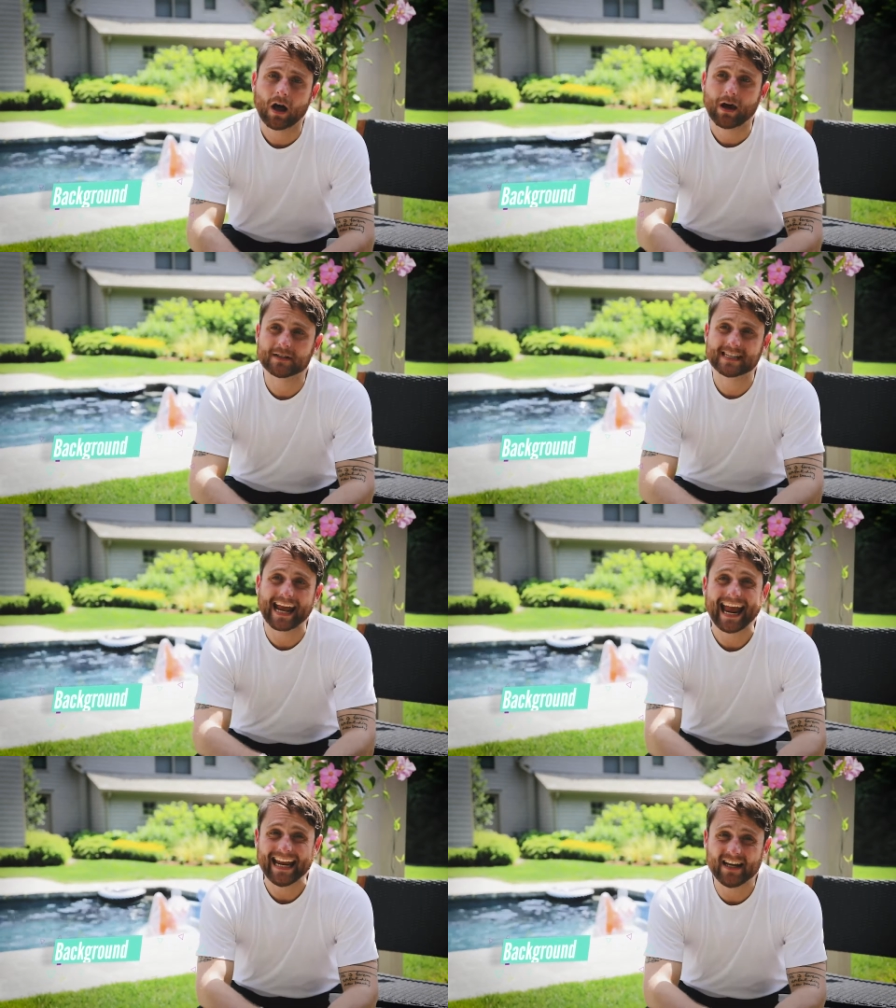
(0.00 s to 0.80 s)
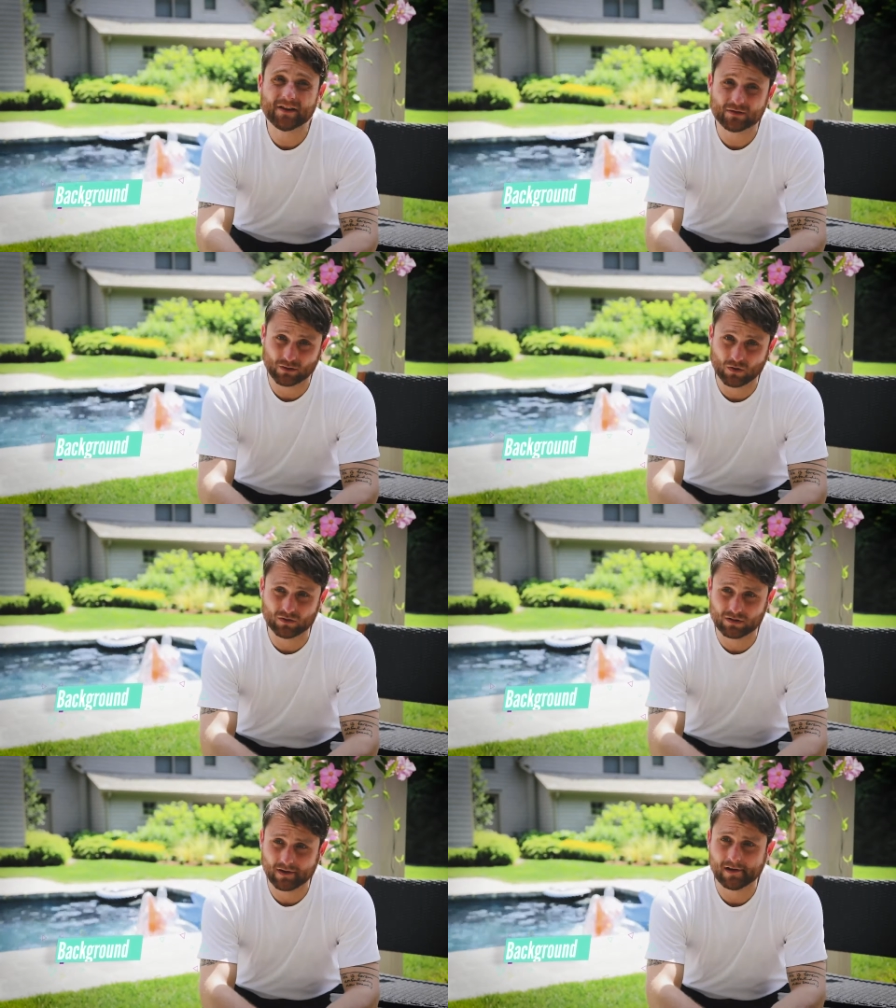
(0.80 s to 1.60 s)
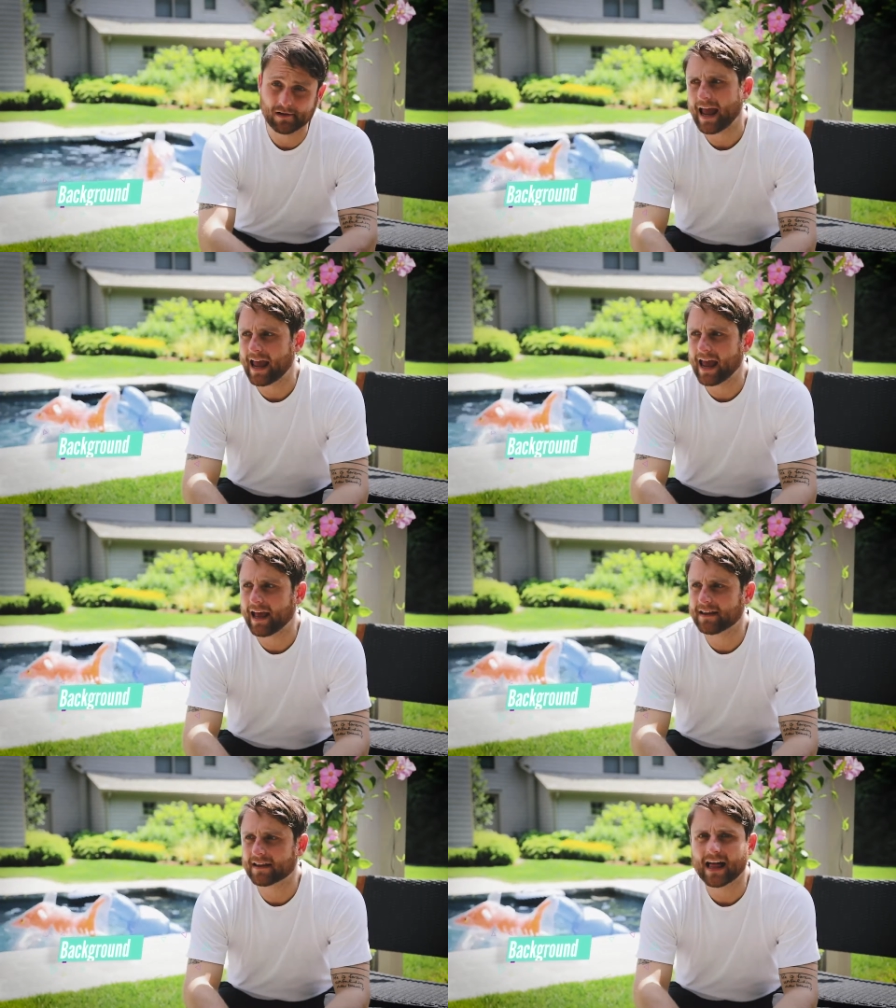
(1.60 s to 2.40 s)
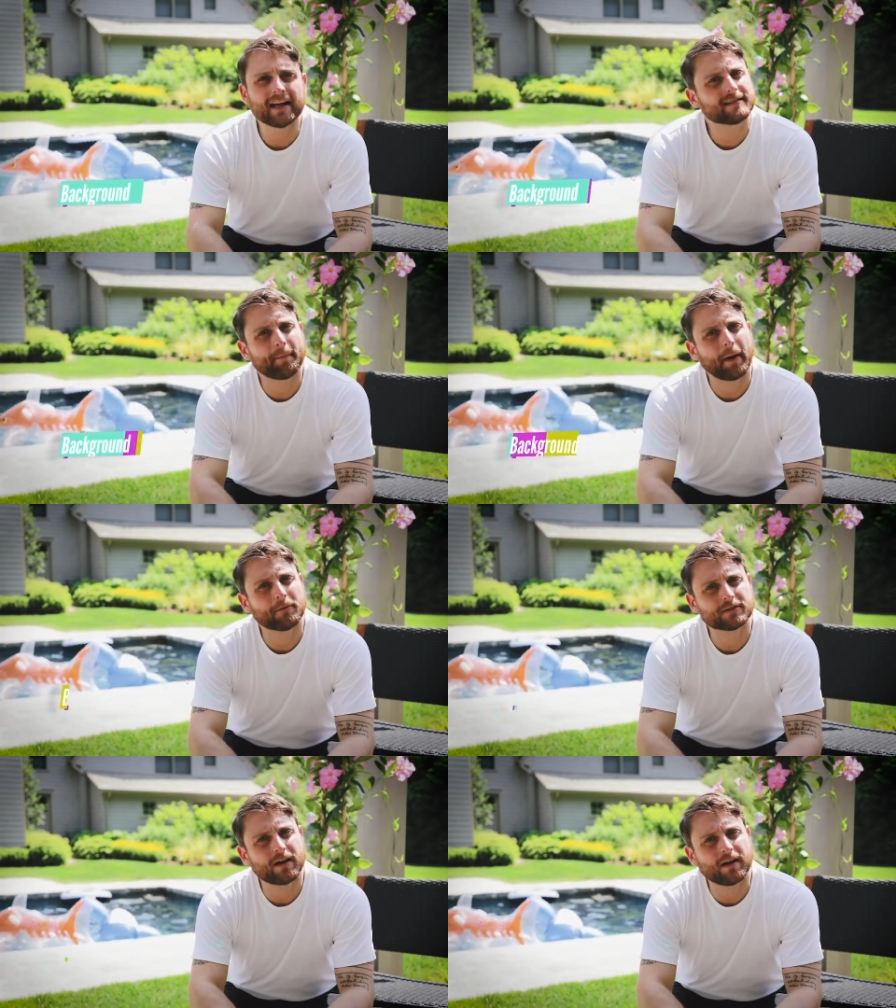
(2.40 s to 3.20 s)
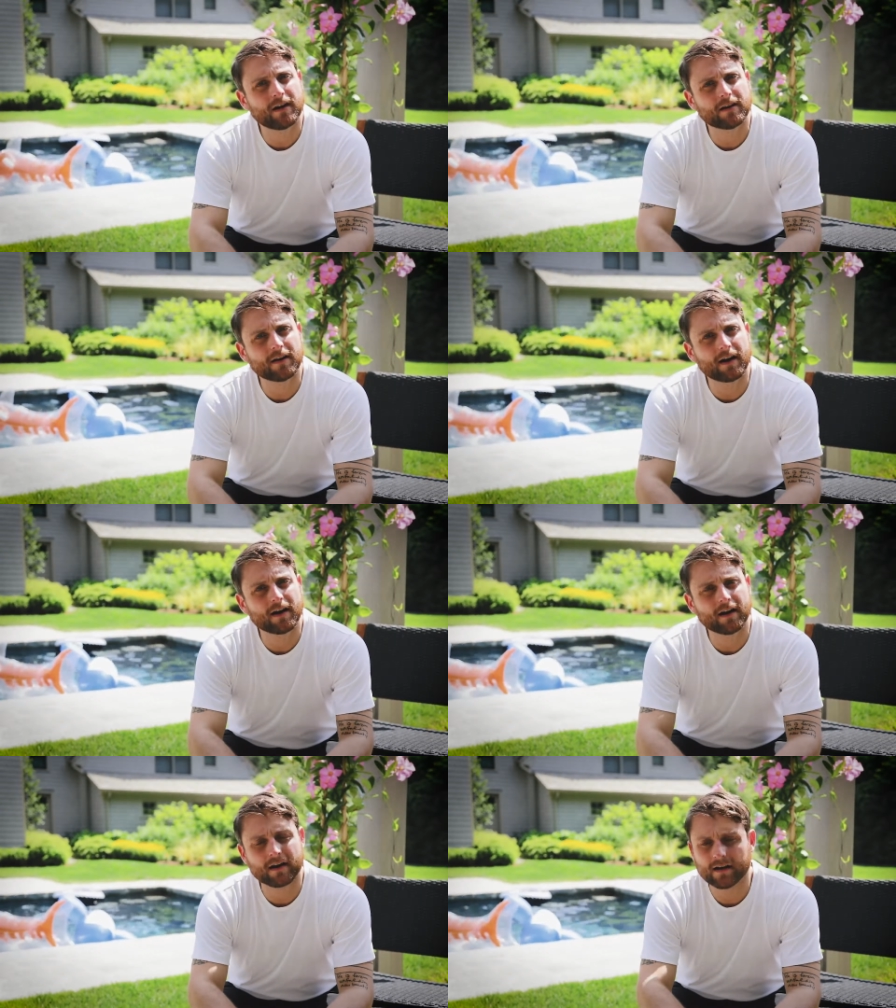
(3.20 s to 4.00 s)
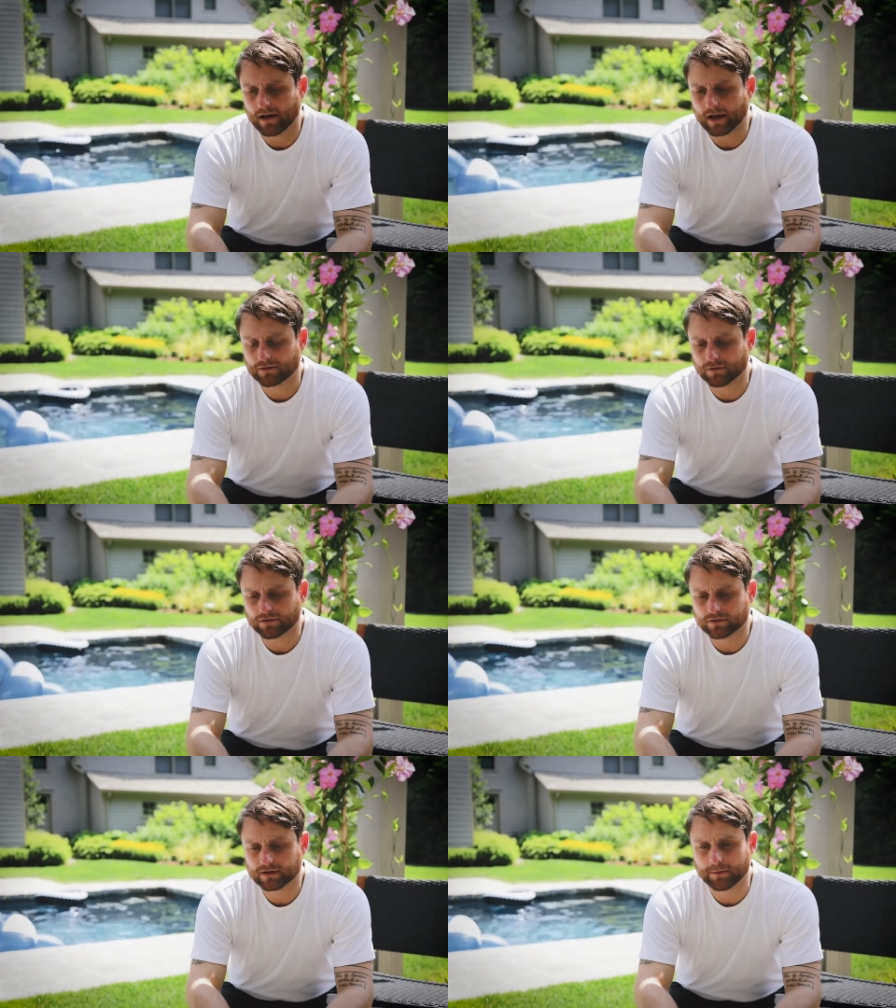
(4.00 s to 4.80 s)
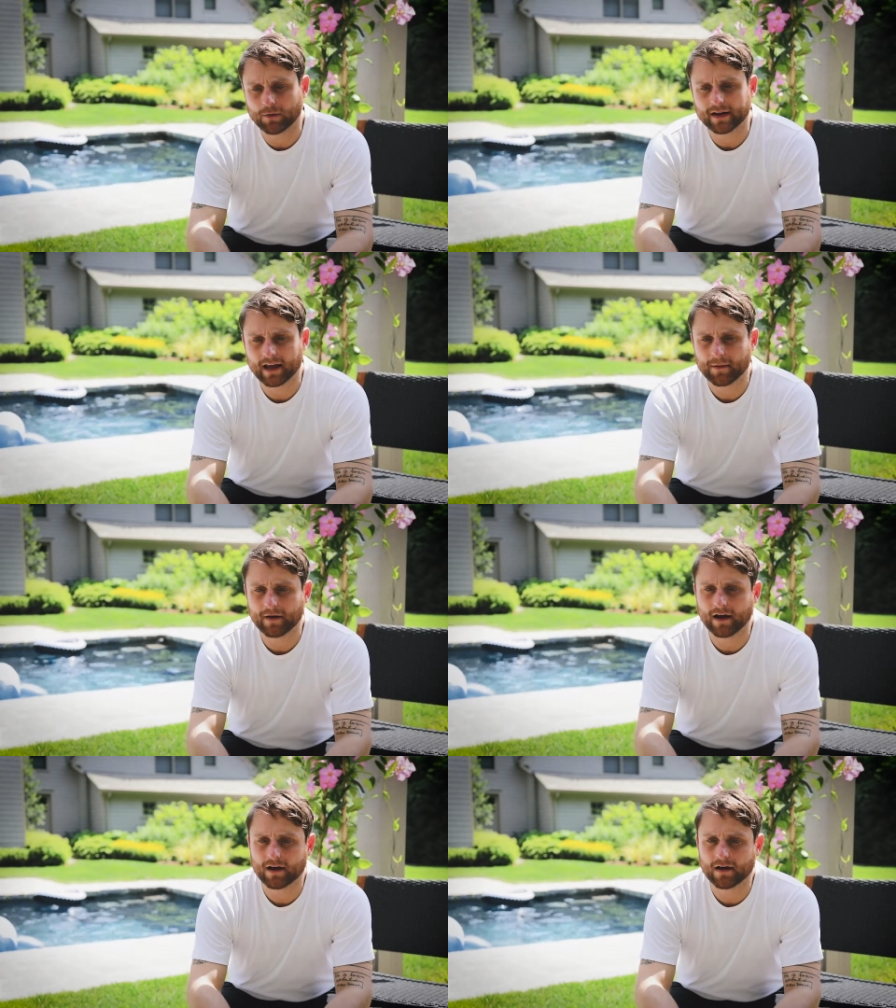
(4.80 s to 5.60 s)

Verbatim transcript: I was eight years old, and the last time I was on uh, an actual sleepaway camp,